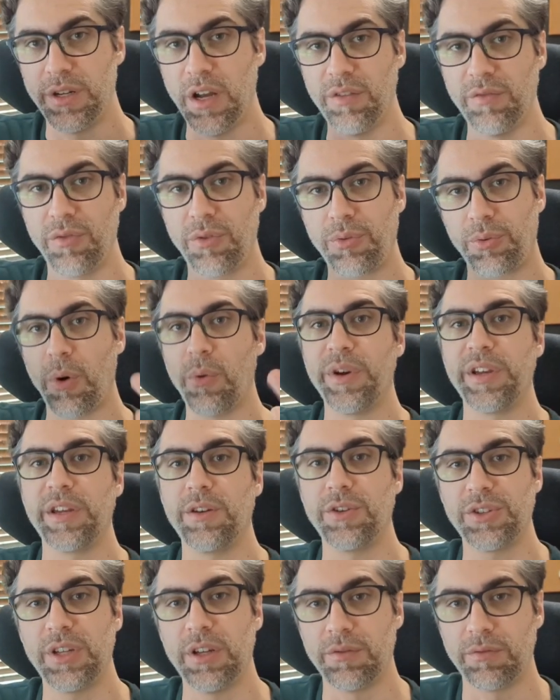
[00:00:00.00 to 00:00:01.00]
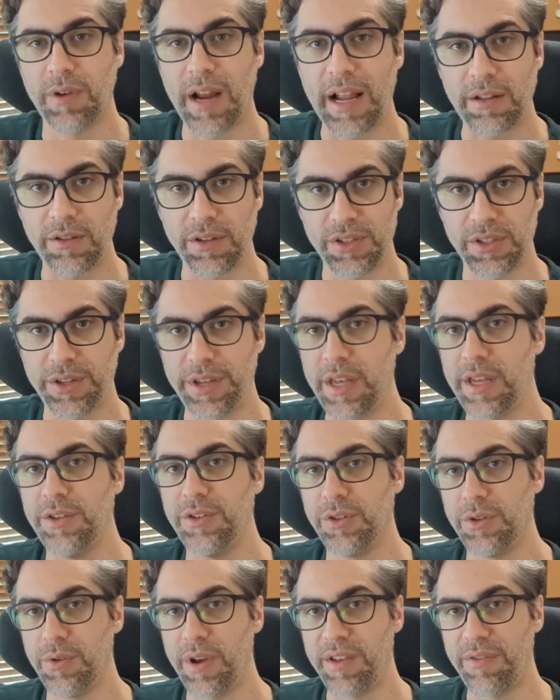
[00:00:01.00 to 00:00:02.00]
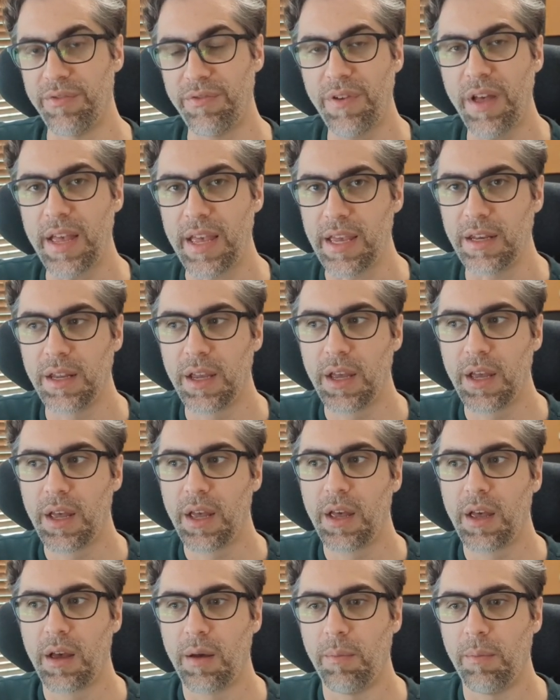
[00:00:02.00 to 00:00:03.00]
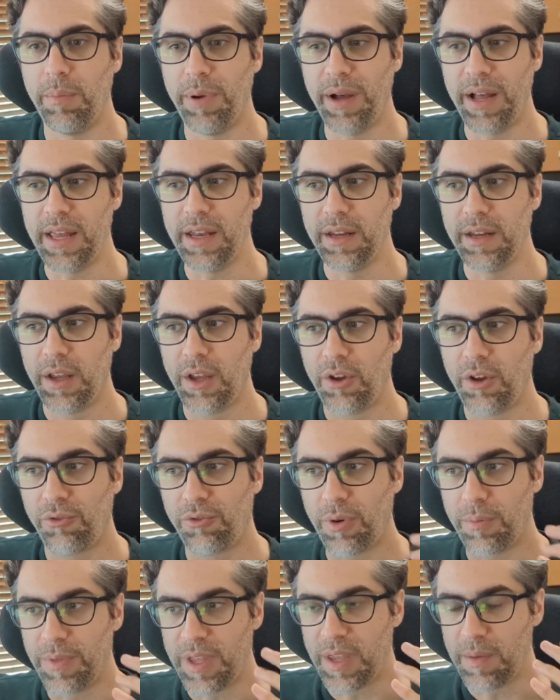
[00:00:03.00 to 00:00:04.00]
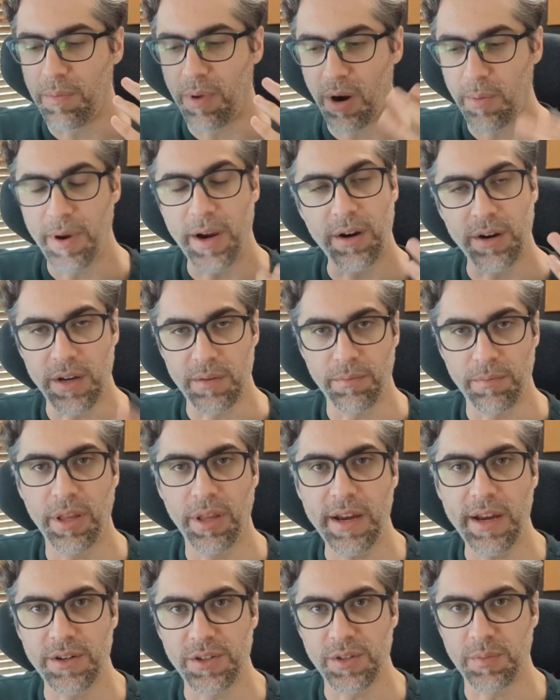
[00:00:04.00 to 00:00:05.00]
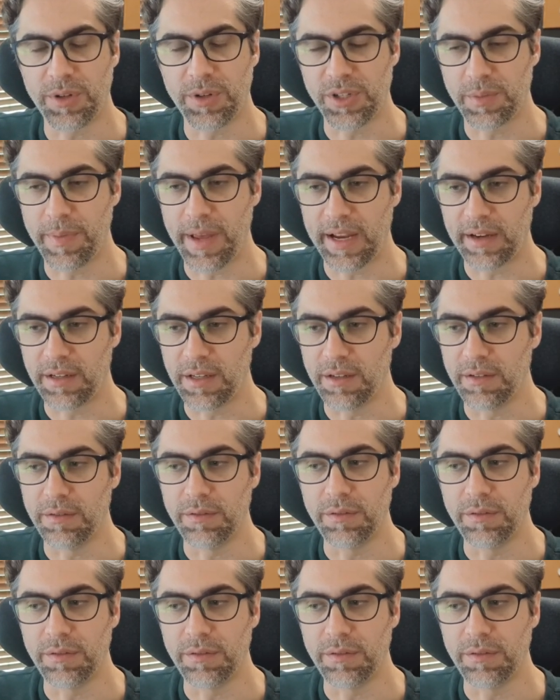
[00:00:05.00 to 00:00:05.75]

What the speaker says: new thoughts, other things I had to cut from the video, and go through some comments in an unstructured and unedited way.